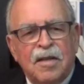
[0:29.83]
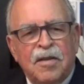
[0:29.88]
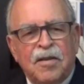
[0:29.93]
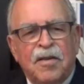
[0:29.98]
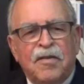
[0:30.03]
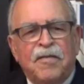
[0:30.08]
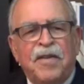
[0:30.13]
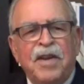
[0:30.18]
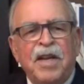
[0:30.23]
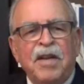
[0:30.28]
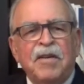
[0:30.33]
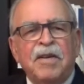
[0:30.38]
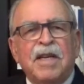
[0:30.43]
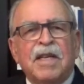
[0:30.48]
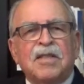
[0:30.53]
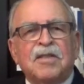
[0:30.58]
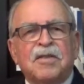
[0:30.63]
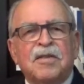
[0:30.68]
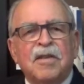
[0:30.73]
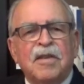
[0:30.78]
The Video
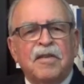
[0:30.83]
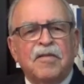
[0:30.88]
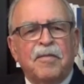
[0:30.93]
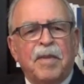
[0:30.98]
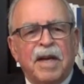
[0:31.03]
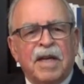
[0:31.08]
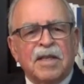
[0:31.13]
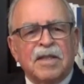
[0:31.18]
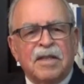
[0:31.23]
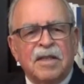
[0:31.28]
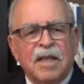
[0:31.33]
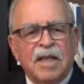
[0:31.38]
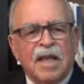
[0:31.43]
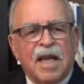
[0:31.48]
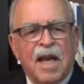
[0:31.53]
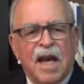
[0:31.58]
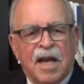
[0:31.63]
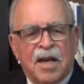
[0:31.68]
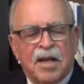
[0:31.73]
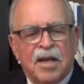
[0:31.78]
History of Medicine in
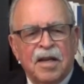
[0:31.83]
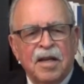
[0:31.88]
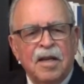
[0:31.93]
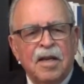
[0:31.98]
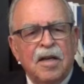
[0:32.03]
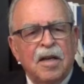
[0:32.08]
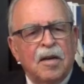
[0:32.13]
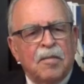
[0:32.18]
Canada